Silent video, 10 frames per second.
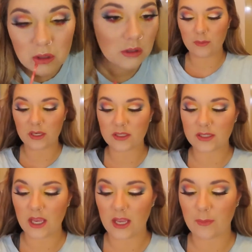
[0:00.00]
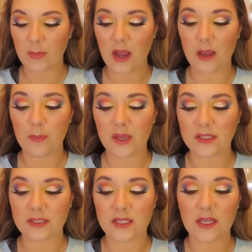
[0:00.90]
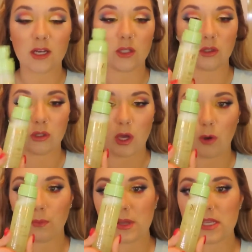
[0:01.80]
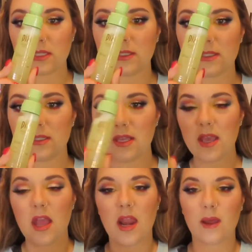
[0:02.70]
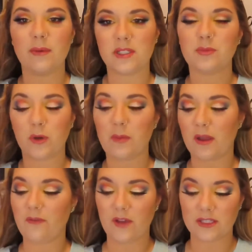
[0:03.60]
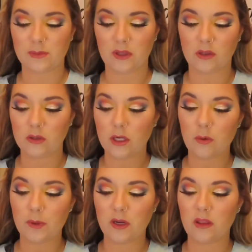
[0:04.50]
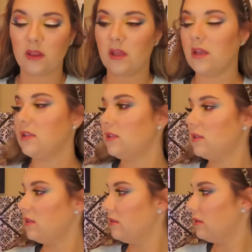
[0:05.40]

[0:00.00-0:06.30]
I'm going to take my Pixie Glow Mist, and I'm going to spray my face with a little bit of this.